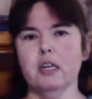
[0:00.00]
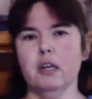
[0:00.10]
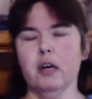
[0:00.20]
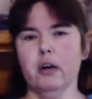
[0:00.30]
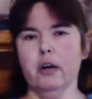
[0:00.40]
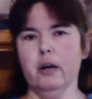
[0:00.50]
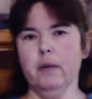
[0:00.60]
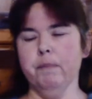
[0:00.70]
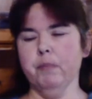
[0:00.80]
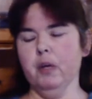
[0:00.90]
in
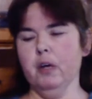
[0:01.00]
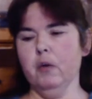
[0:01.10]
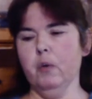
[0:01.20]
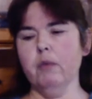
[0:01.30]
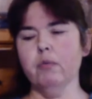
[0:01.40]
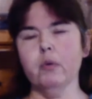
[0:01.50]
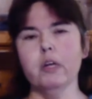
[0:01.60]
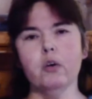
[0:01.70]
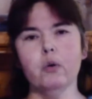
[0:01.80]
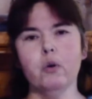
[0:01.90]
her
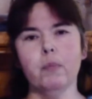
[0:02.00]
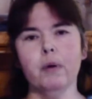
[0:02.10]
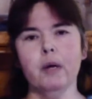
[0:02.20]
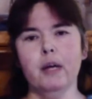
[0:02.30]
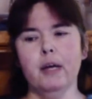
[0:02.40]
Ravelry group,